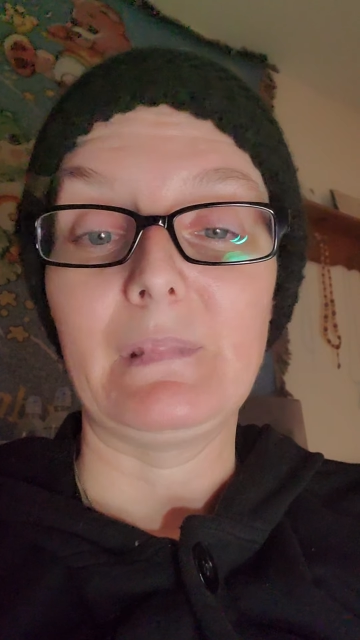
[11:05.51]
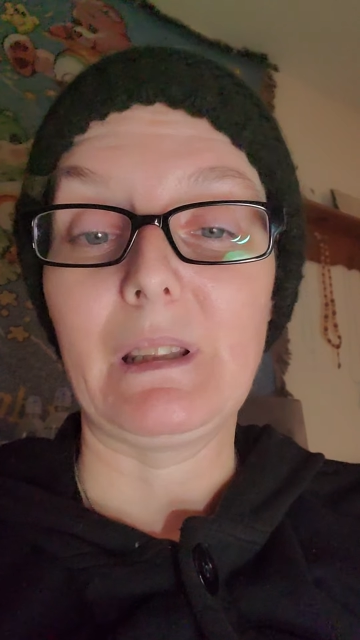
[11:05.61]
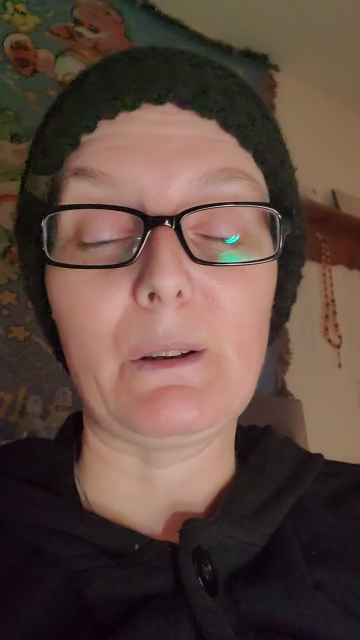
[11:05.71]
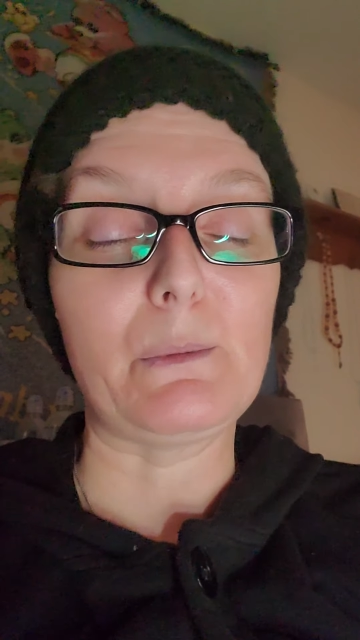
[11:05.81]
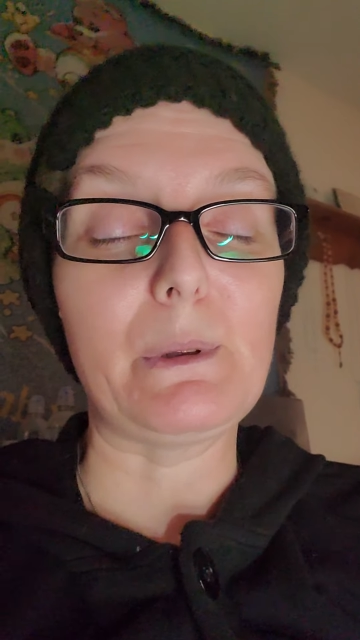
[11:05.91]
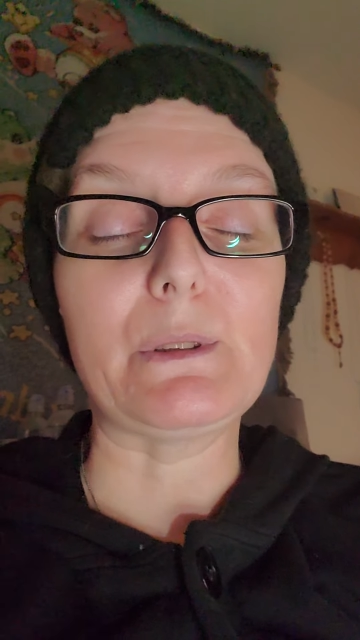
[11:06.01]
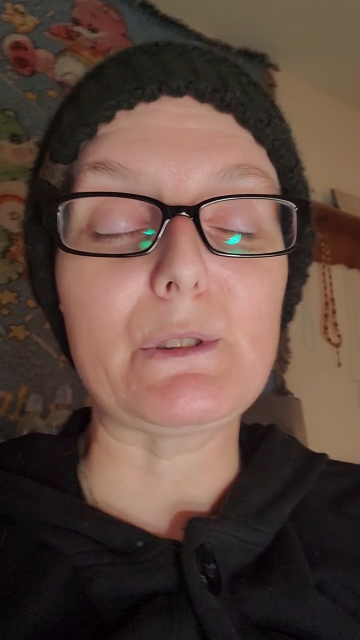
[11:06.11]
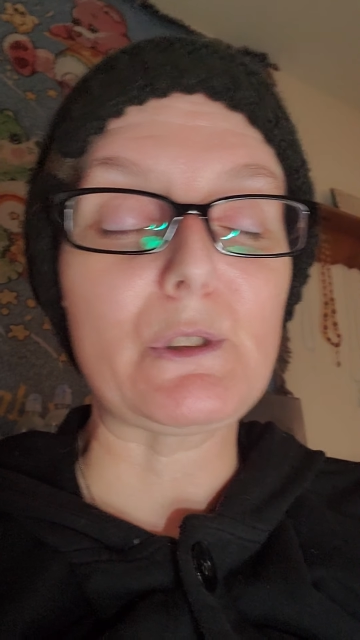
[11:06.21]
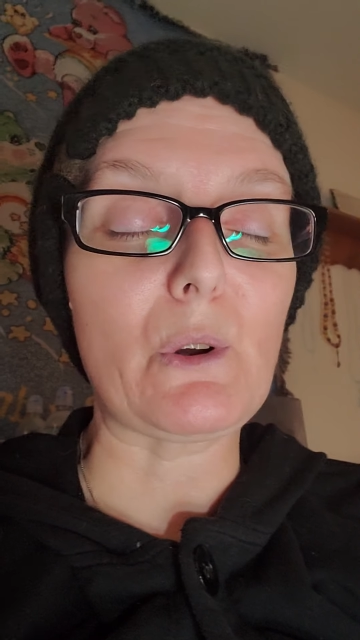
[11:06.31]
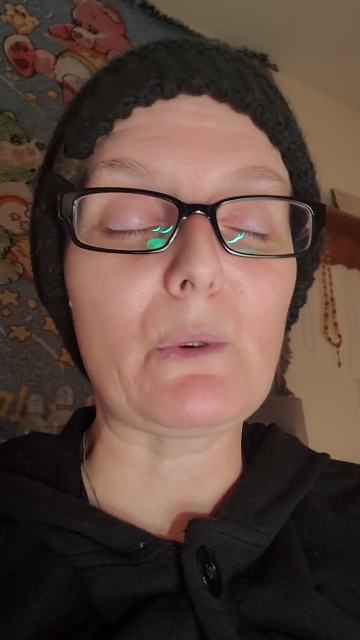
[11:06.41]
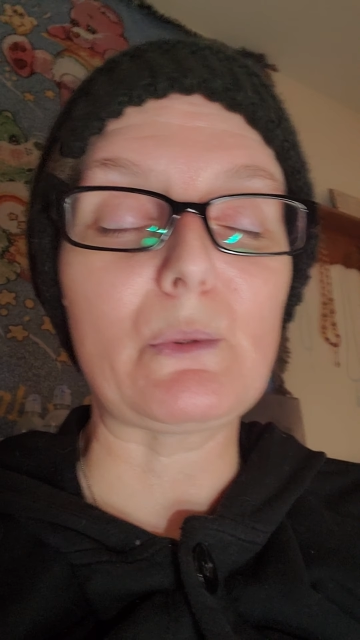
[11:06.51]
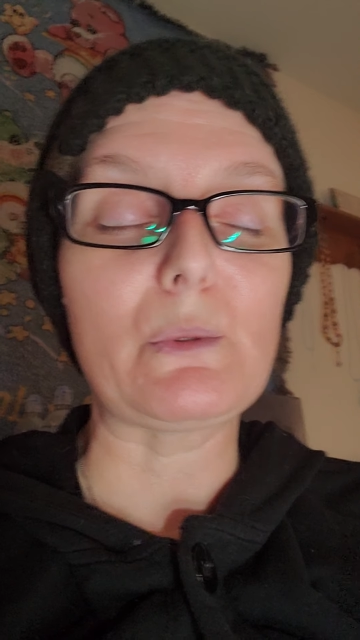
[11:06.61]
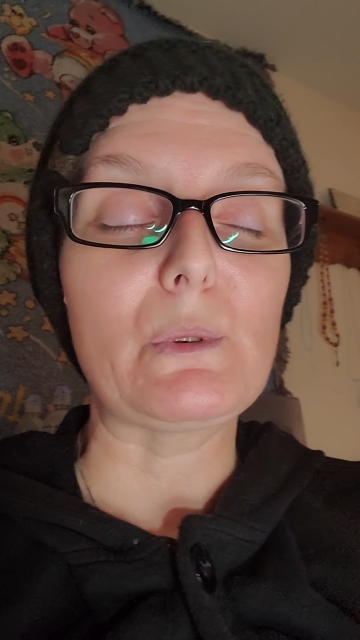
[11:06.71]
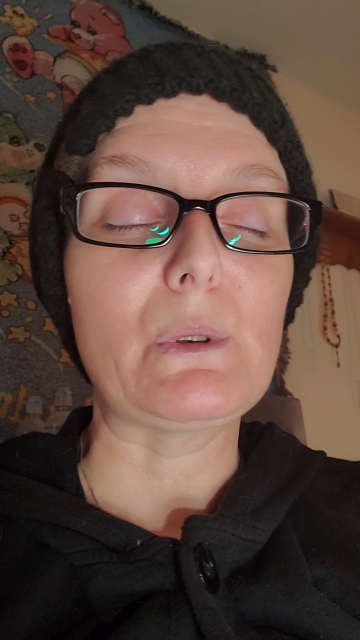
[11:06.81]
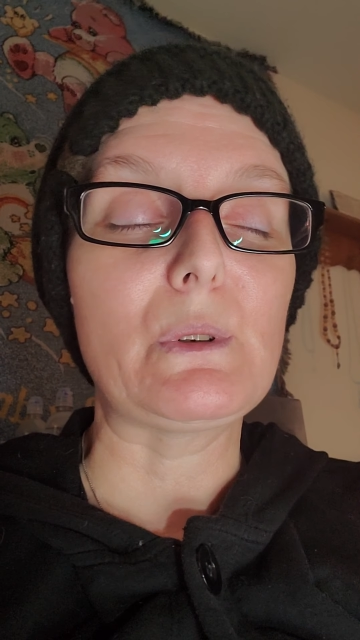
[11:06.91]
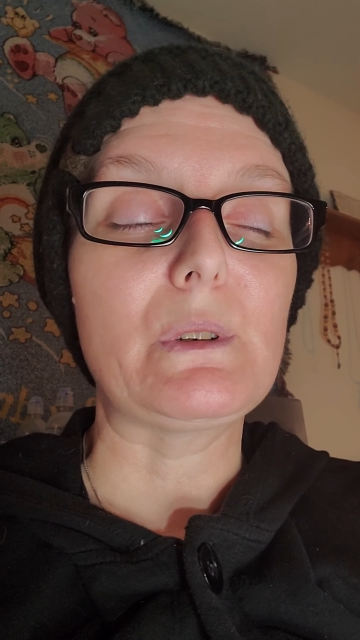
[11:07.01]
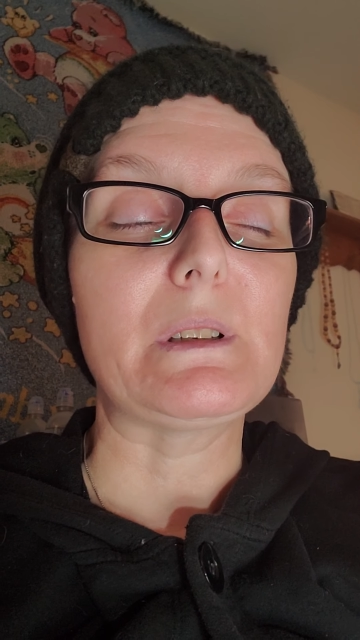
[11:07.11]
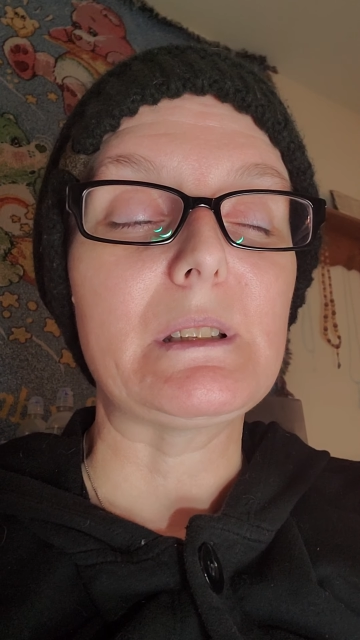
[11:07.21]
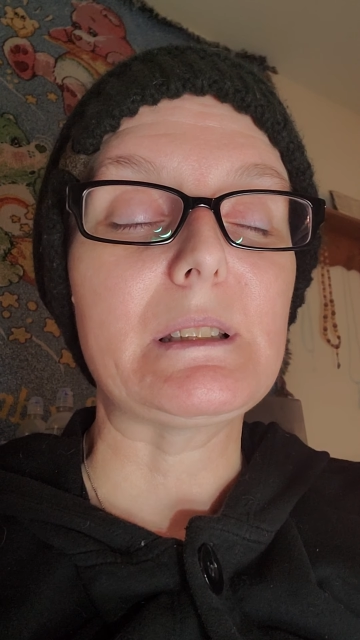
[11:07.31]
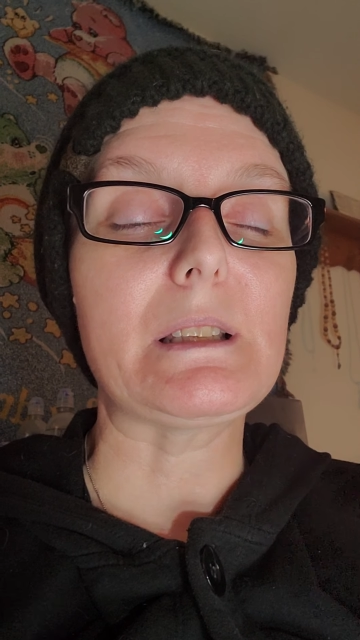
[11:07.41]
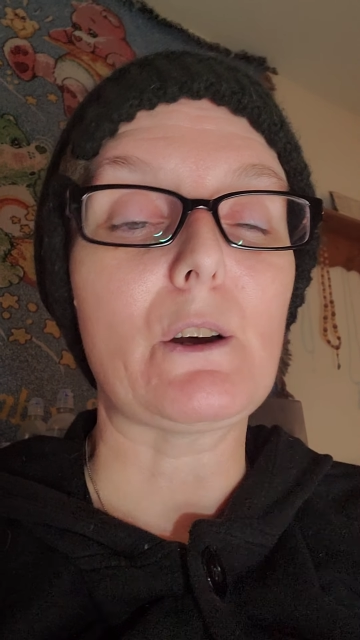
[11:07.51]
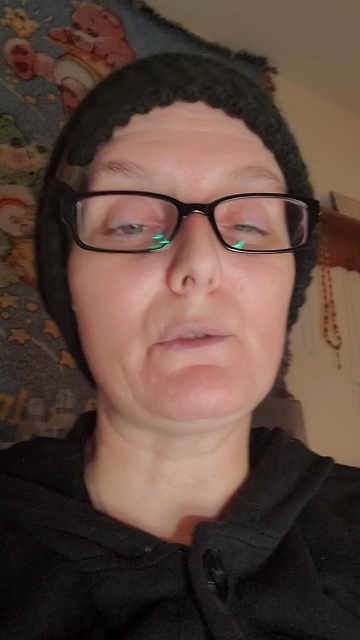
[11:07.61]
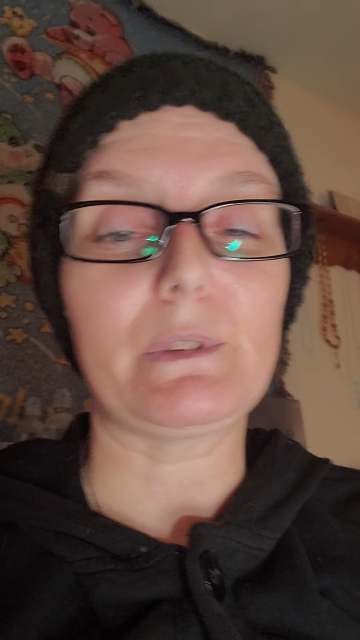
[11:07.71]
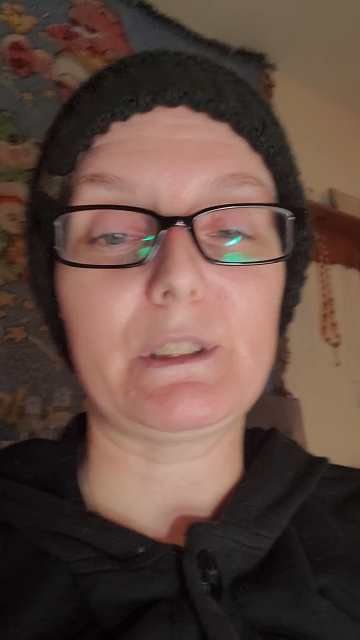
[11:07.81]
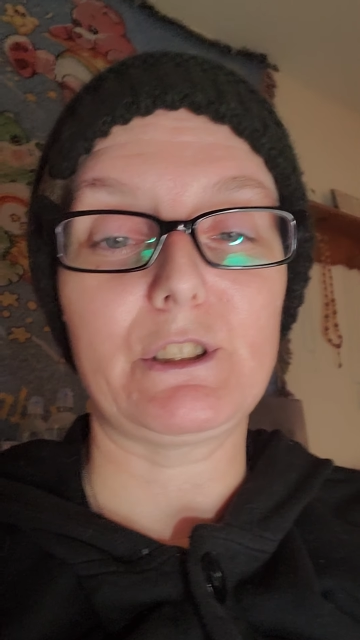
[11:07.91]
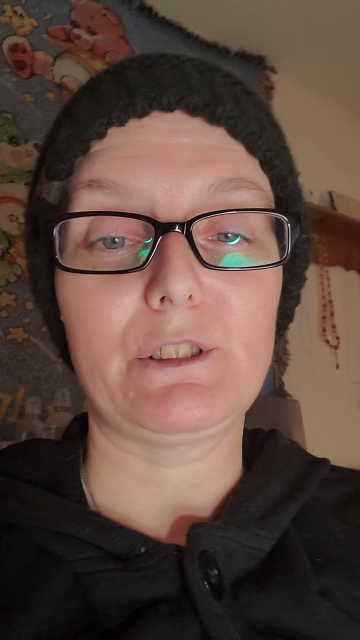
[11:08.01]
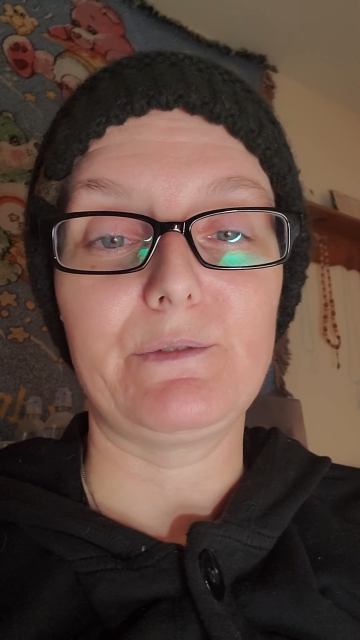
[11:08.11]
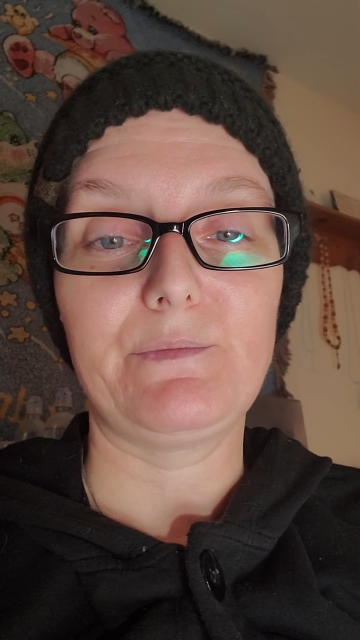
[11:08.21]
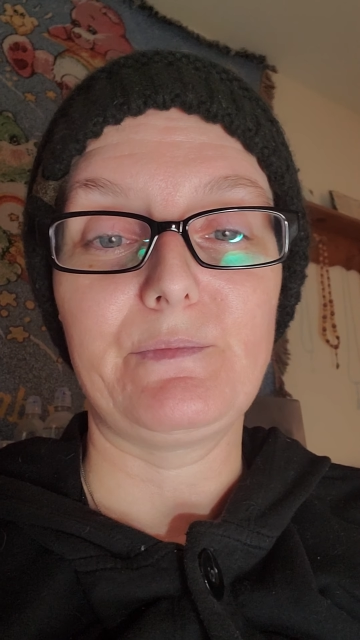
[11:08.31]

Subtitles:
That would be so selfish.